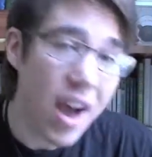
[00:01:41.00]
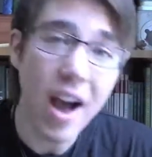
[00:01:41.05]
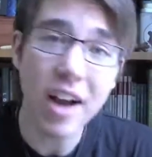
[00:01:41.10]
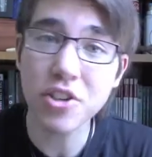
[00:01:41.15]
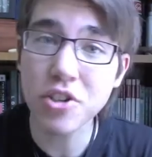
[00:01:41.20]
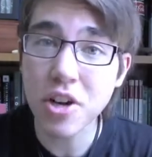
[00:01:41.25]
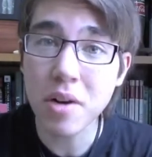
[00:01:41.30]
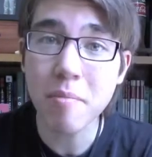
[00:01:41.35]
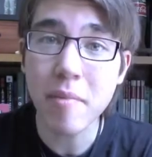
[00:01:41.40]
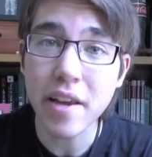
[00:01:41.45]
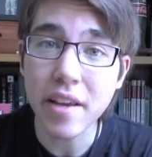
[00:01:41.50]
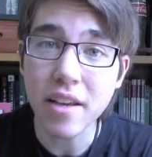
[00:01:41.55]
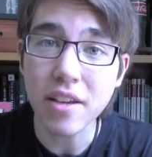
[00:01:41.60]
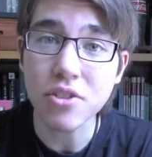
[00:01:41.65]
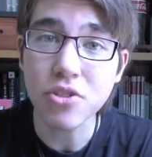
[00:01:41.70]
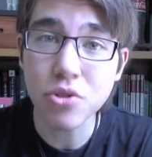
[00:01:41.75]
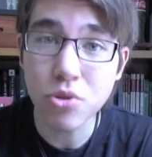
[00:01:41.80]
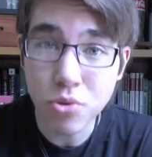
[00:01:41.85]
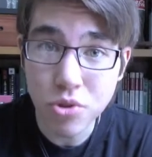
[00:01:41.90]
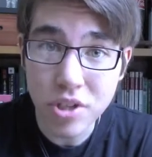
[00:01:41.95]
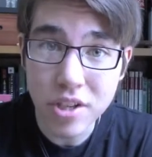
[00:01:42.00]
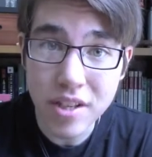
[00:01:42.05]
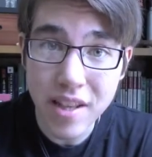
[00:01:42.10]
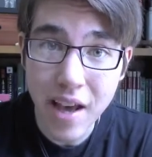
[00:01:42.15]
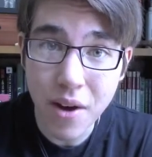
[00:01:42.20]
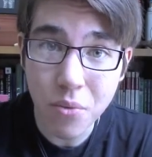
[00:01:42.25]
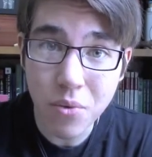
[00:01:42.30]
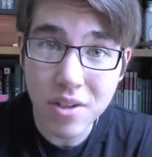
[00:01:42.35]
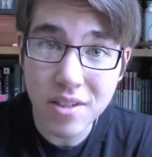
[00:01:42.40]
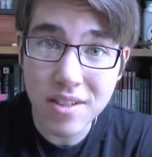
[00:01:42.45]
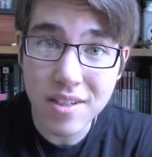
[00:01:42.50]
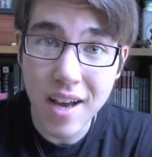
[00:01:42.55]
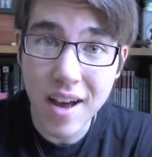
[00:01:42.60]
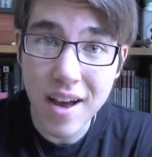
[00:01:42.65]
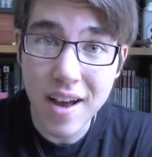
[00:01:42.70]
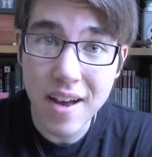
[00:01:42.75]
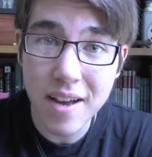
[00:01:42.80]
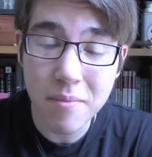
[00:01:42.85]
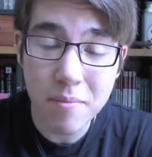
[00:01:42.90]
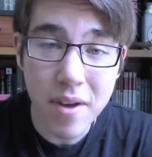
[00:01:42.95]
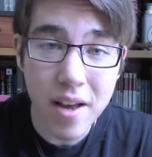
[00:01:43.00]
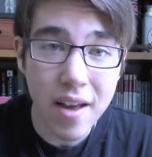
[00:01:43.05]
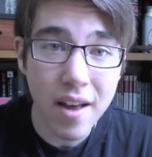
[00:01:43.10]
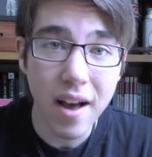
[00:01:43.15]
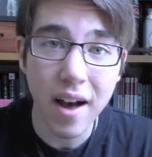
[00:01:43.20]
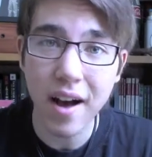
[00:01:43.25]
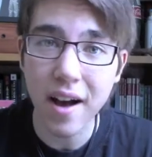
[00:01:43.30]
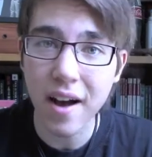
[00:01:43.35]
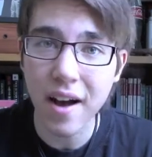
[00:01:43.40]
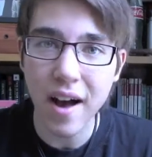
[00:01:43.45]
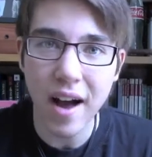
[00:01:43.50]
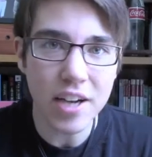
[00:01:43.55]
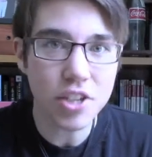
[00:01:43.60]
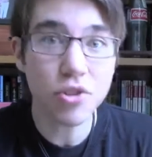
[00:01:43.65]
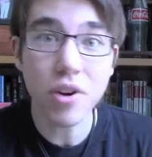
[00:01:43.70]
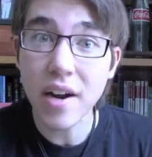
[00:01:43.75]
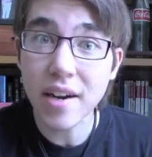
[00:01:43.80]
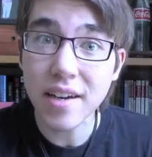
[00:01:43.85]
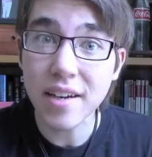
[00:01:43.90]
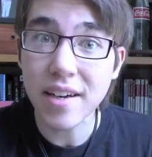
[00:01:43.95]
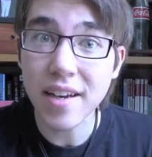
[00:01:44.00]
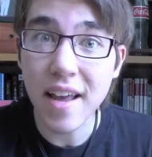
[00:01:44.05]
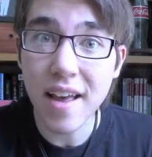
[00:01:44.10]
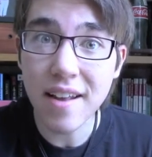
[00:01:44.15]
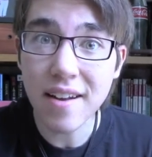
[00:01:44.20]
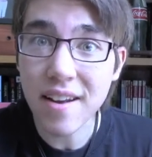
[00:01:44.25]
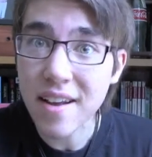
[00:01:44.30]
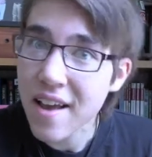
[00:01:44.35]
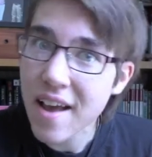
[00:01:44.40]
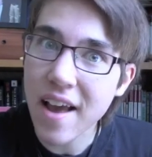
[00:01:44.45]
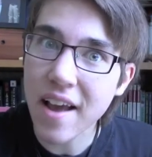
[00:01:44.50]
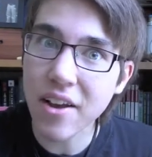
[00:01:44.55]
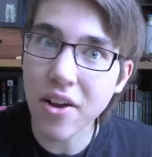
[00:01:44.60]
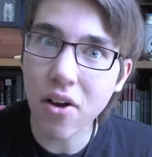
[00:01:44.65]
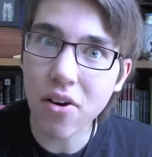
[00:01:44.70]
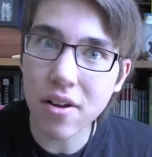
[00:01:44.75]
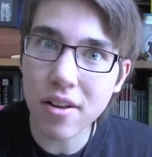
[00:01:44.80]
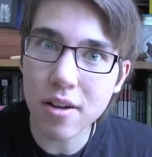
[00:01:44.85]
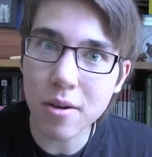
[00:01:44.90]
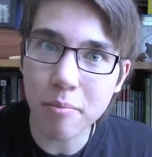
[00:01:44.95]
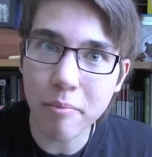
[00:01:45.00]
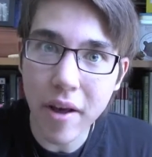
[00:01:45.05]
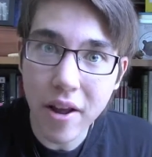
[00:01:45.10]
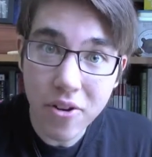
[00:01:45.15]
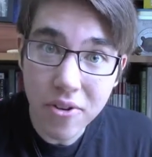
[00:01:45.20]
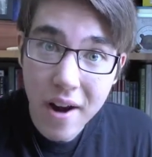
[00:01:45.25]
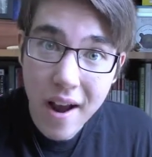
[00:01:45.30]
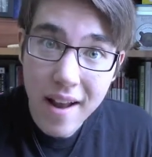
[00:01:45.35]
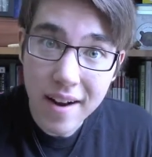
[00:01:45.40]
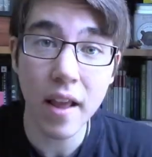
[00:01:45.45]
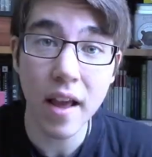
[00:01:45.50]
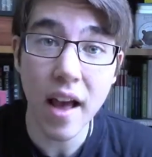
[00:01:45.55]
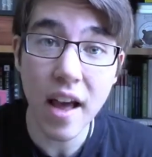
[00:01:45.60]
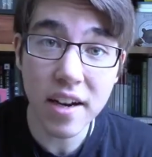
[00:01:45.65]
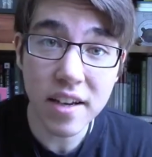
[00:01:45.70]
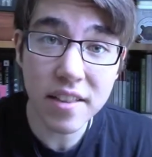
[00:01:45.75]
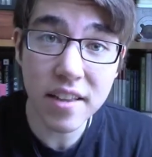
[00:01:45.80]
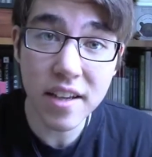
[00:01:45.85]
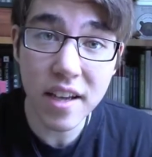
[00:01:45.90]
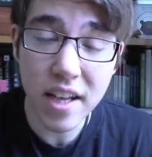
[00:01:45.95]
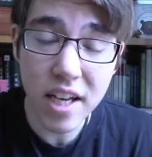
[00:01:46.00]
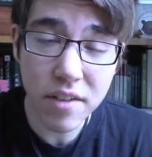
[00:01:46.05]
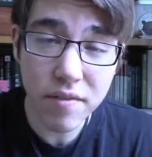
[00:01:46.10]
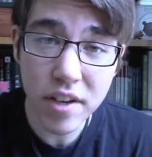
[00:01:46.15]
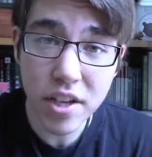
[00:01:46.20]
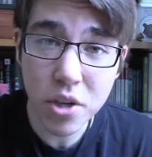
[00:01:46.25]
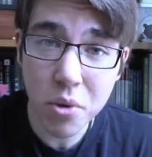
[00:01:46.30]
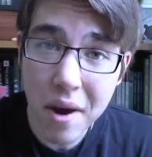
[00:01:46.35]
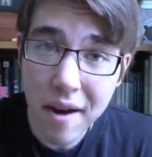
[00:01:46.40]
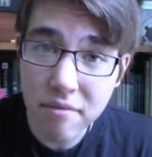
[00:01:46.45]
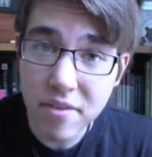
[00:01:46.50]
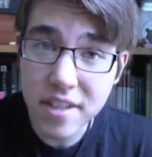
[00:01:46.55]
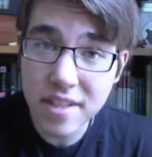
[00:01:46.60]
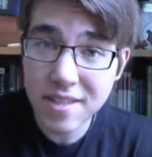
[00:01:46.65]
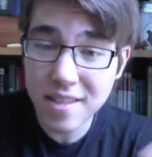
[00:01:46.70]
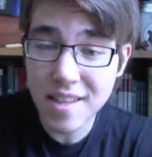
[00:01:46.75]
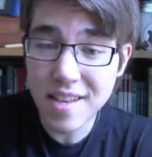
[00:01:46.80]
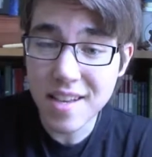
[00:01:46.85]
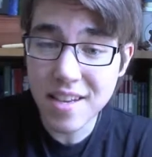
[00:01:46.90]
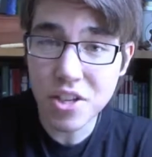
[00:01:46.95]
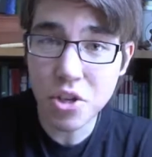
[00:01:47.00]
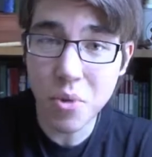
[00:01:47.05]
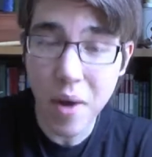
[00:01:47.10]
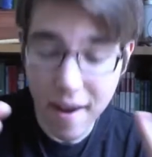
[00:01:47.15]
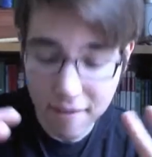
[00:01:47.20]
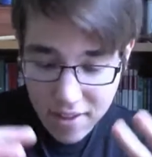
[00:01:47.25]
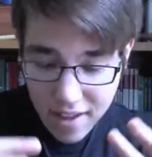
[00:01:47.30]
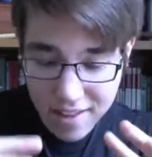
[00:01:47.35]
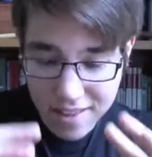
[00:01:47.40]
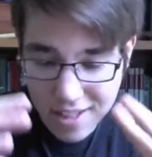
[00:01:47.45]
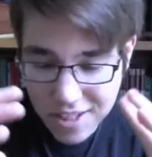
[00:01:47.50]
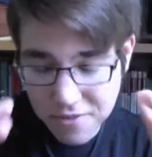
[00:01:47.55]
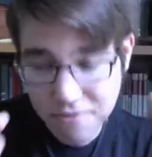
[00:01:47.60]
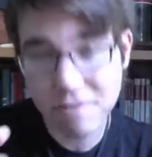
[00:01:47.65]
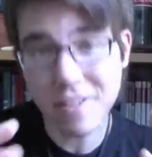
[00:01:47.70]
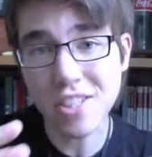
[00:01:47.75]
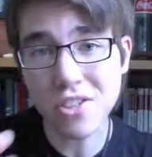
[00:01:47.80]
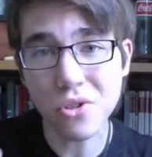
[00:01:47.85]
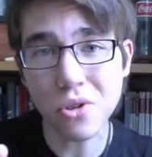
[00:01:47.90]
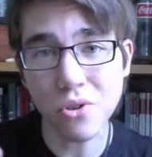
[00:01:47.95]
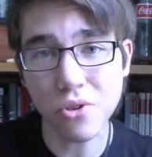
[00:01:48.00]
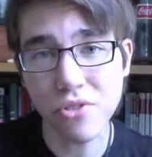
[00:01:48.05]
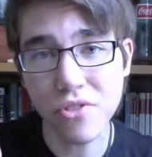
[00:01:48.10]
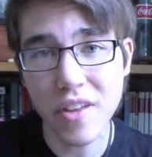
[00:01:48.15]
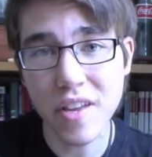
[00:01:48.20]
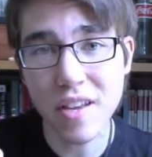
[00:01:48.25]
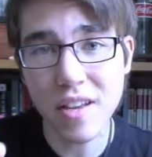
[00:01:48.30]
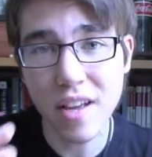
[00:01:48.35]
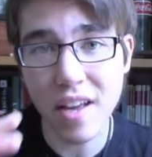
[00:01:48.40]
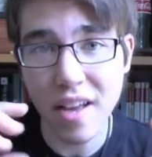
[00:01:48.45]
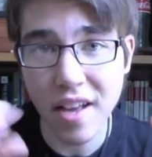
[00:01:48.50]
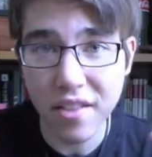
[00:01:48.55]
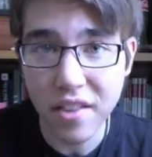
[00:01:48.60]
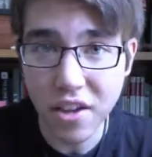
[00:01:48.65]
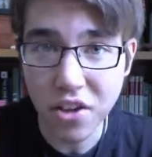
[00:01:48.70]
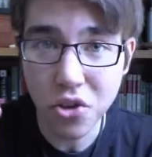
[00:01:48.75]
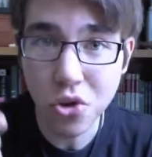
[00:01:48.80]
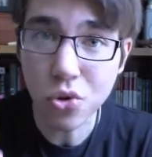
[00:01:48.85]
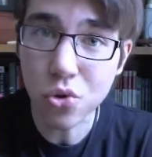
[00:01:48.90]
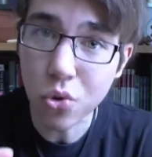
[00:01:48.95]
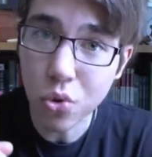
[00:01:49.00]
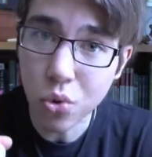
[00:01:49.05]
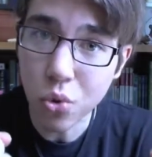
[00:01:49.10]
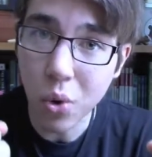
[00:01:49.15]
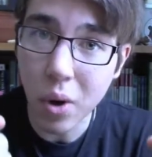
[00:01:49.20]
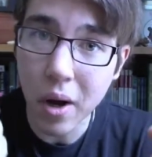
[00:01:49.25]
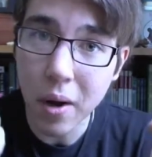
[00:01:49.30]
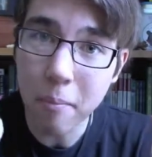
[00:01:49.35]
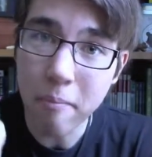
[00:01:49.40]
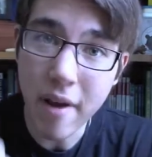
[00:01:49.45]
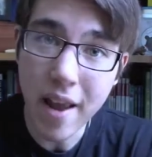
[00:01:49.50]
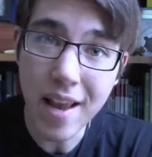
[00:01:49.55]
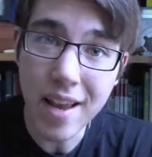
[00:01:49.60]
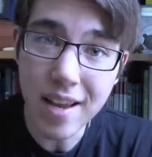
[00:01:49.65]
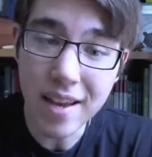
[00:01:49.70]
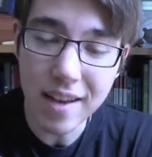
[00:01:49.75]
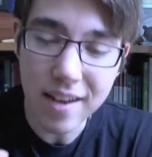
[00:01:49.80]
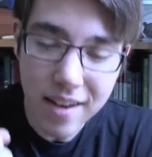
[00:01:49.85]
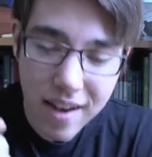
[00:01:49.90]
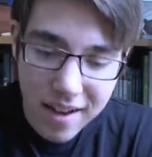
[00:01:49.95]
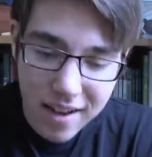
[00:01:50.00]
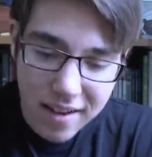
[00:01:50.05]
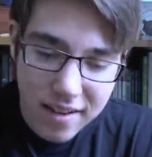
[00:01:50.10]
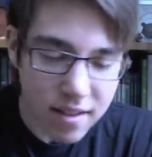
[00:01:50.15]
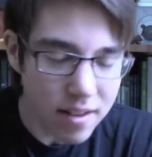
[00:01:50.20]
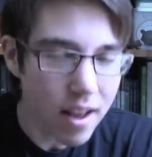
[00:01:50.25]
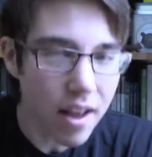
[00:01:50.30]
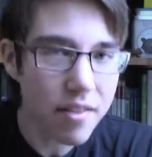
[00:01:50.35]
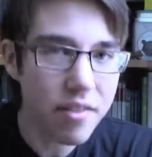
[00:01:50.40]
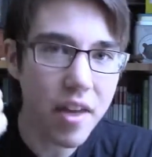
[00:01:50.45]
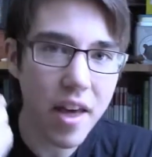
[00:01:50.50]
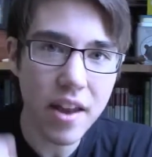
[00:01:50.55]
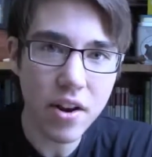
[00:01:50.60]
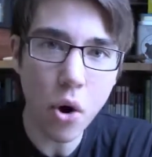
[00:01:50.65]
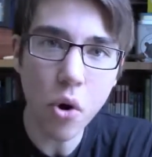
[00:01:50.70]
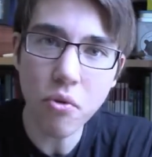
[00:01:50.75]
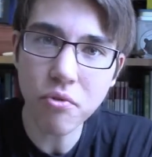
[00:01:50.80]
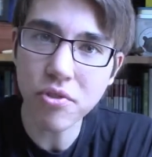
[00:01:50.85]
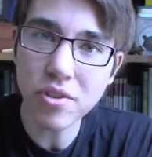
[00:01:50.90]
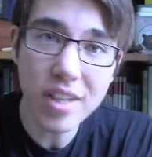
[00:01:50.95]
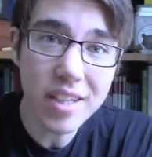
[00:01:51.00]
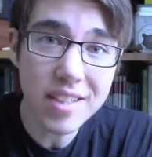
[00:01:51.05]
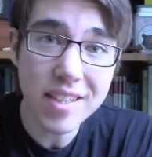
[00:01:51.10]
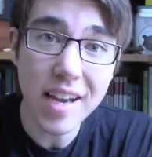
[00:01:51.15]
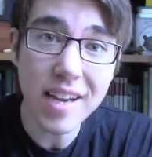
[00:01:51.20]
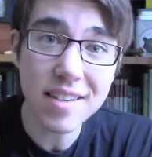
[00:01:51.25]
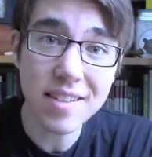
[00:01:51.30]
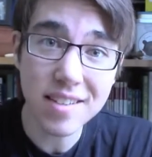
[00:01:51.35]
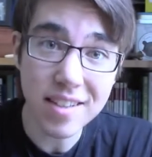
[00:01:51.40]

I tried making sushi that one time, uh, I tried it again and got a little better at it, and at the end of it you have this thing, you have like this physical thing that you made th that hopefully tastes